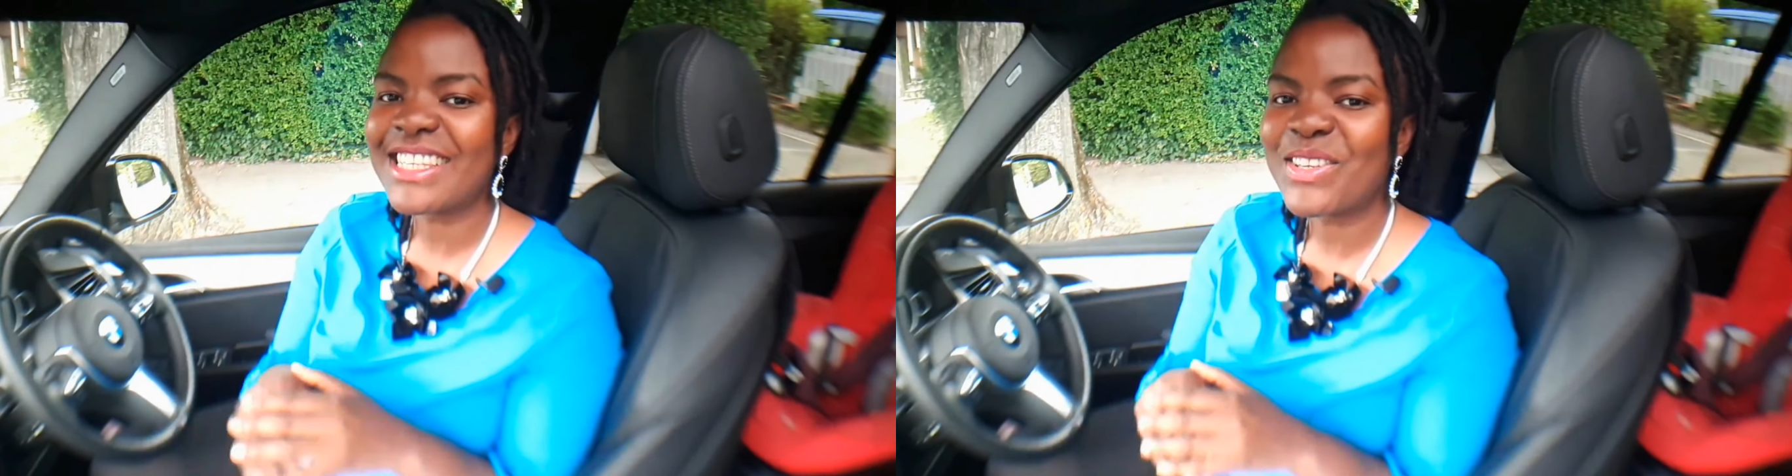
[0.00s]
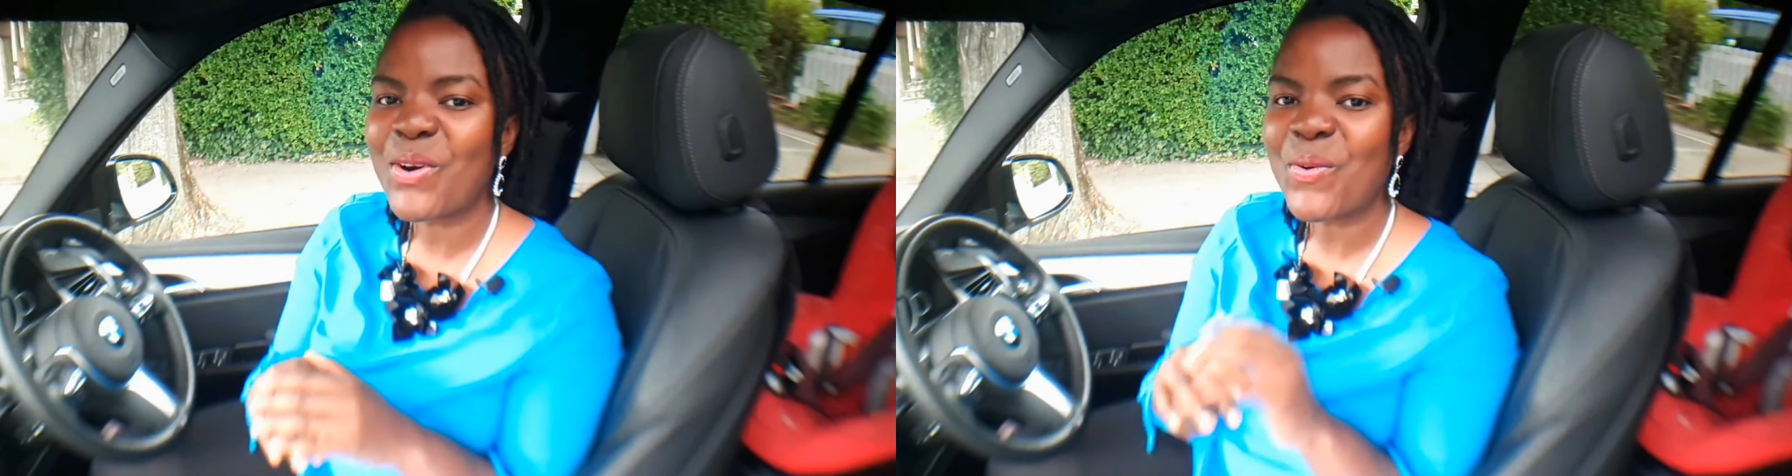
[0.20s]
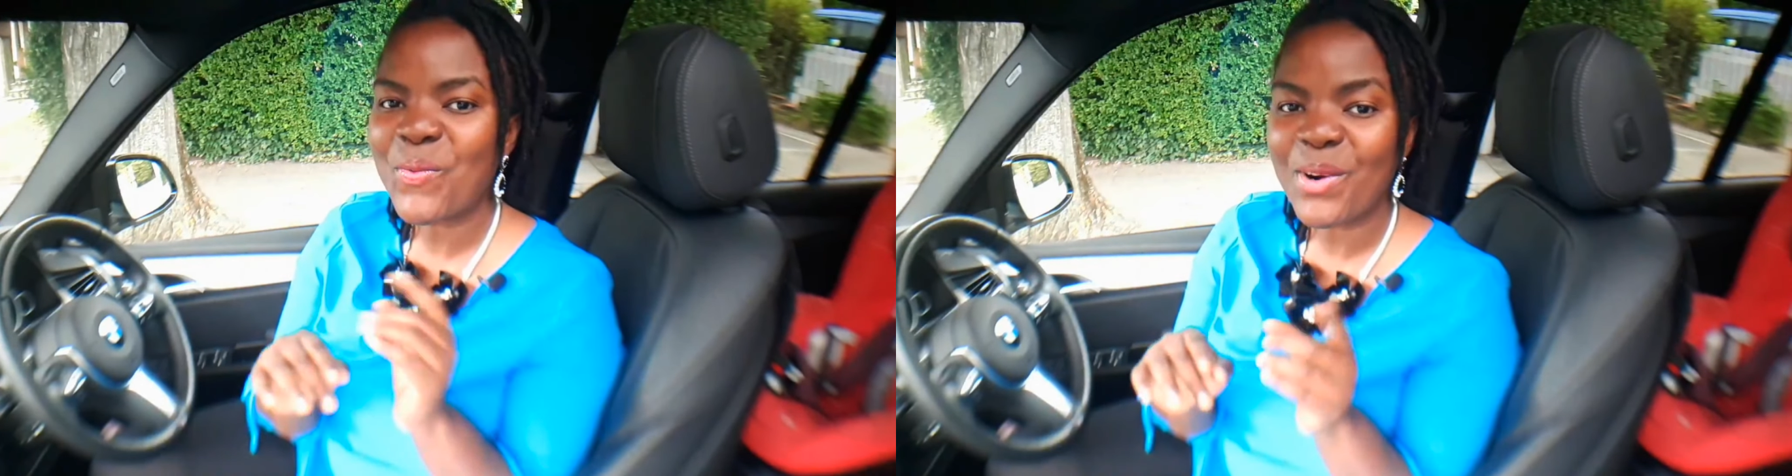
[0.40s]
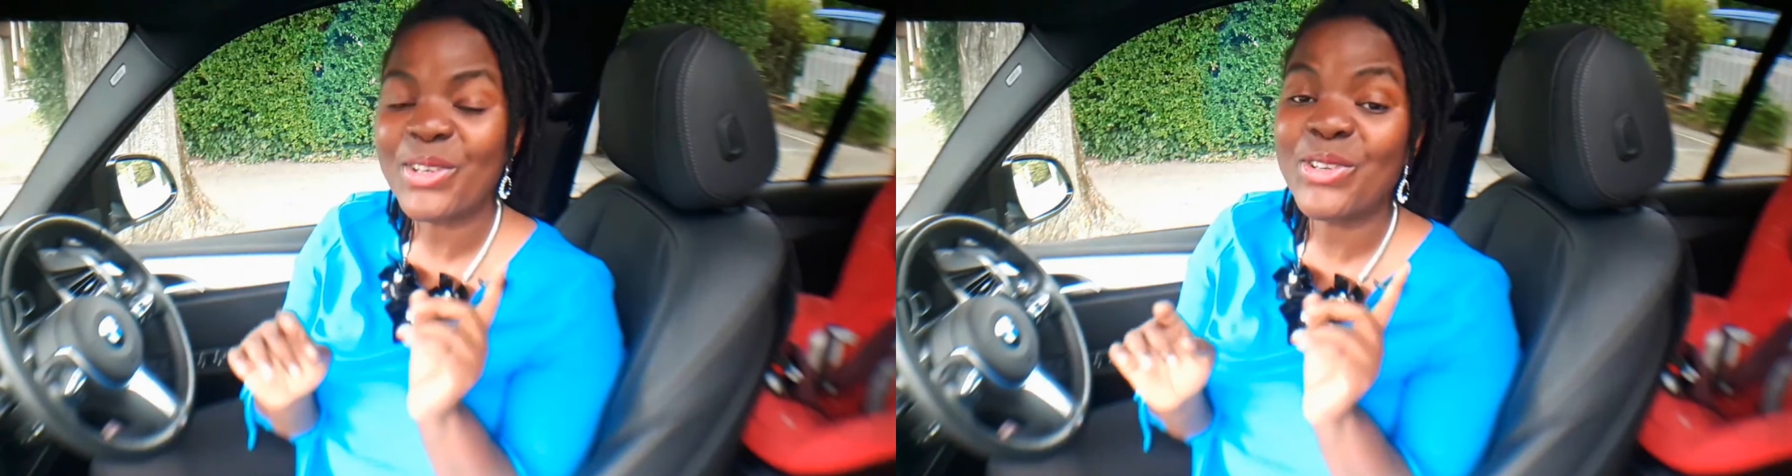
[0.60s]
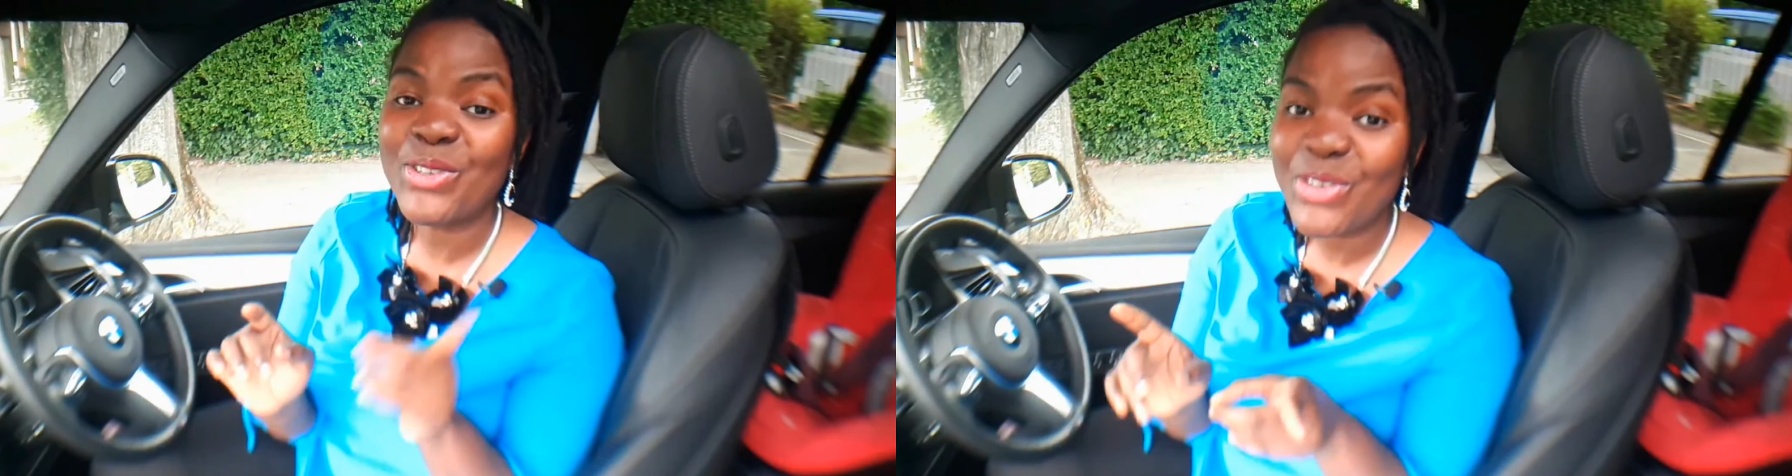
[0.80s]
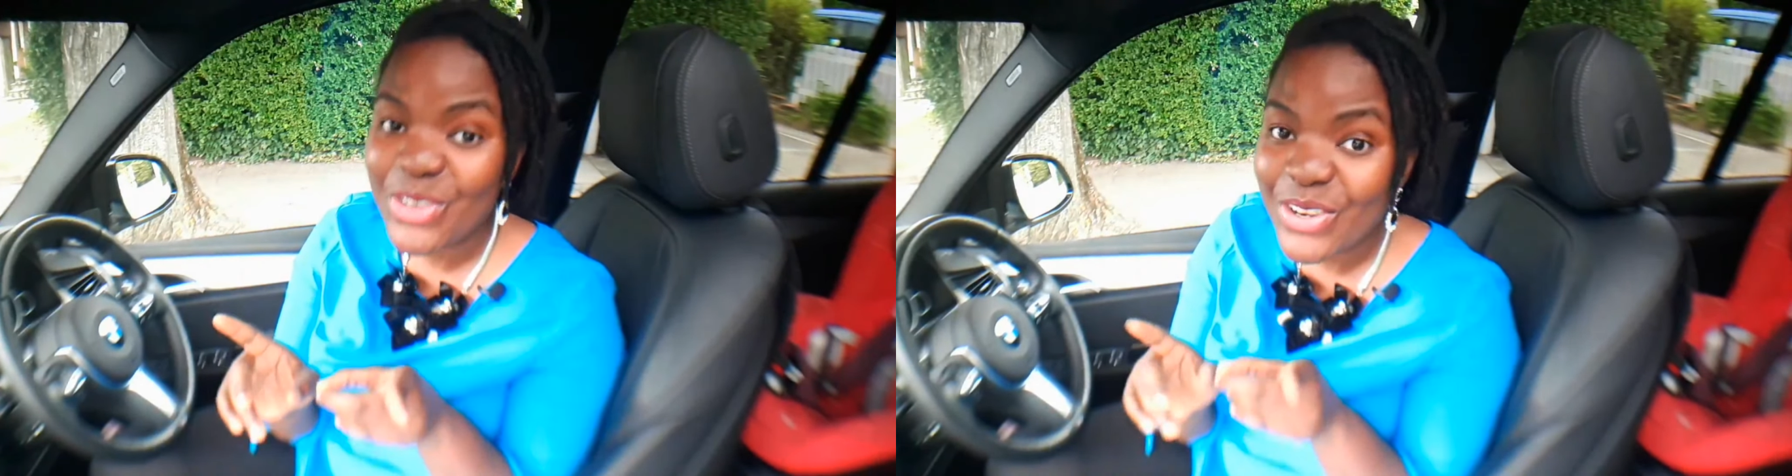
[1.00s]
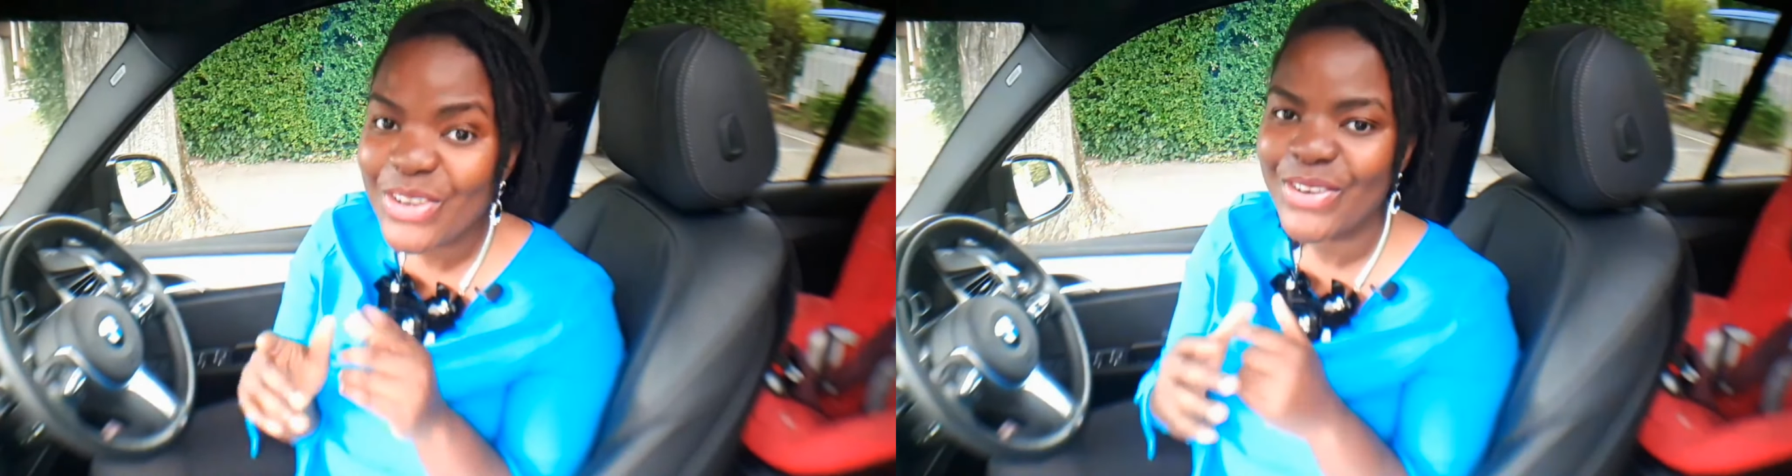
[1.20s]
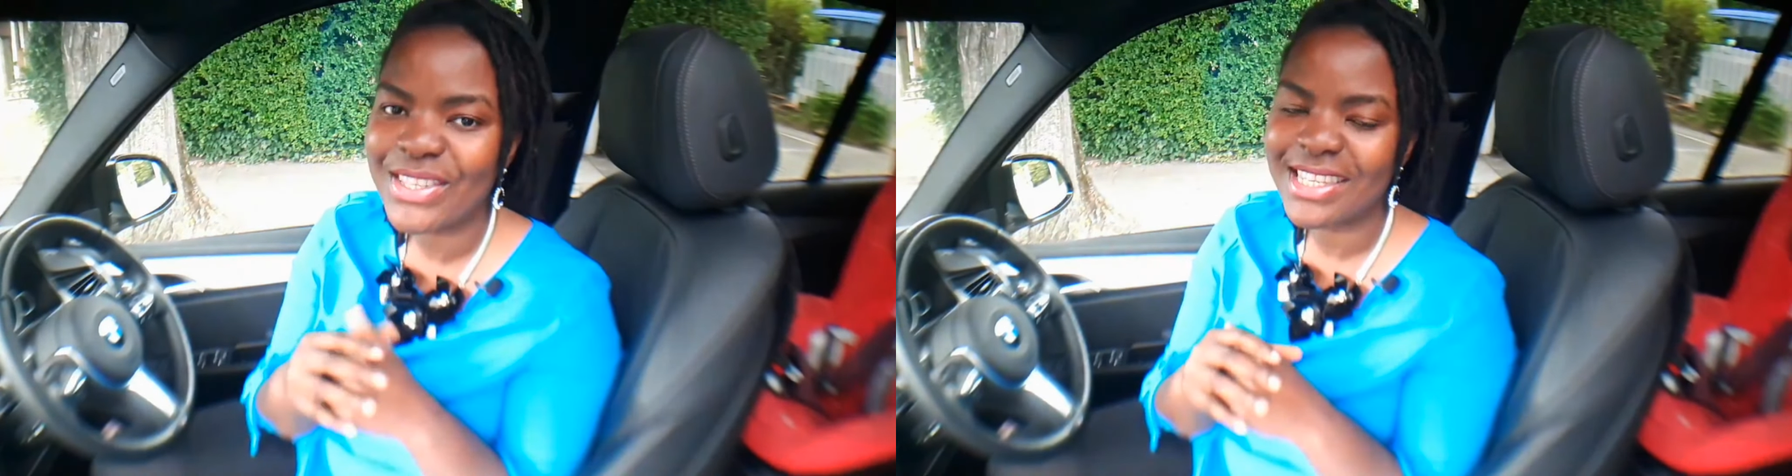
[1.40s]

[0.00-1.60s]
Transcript: to know what you